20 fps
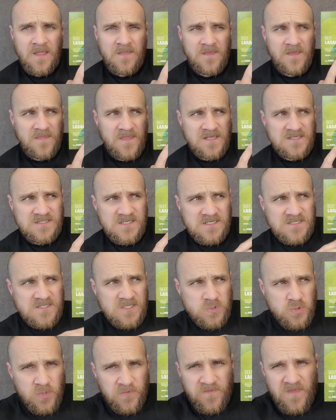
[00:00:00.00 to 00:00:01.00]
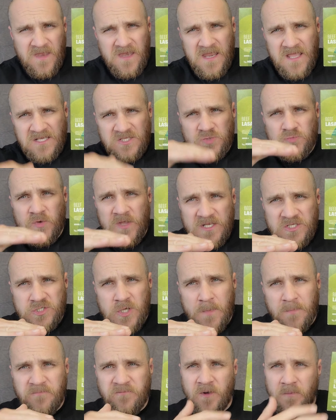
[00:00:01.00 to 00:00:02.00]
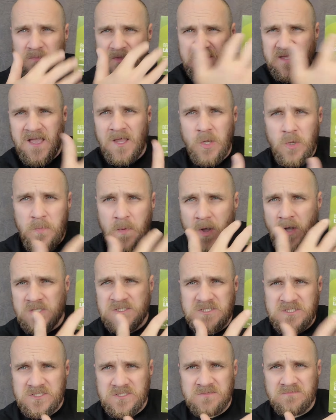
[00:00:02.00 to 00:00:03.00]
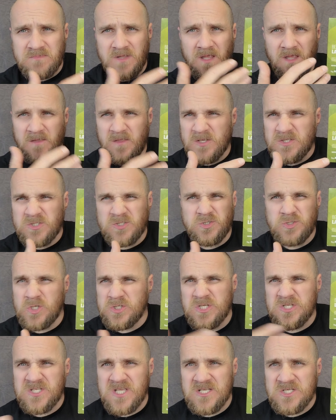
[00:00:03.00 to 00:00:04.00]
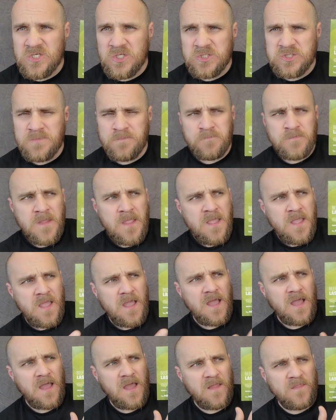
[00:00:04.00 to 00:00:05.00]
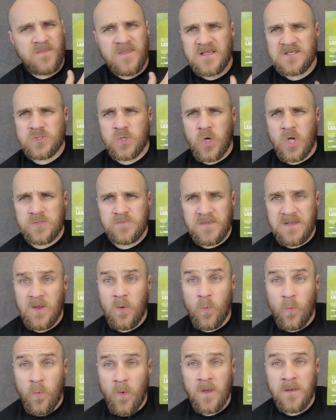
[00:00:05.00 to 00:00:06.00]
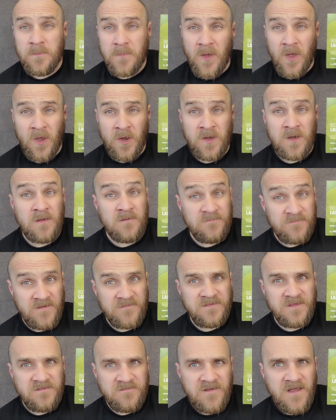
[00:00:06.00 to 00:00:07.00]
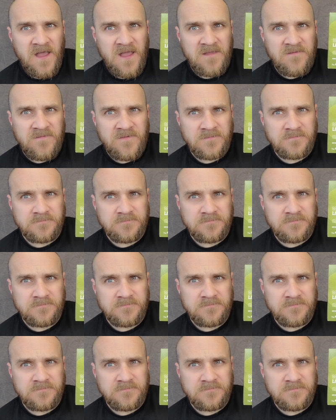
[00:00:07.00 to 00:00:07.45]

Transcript: Now this is the sort of the next range up from the yellow box, the just essentials, and this cost me £1.55.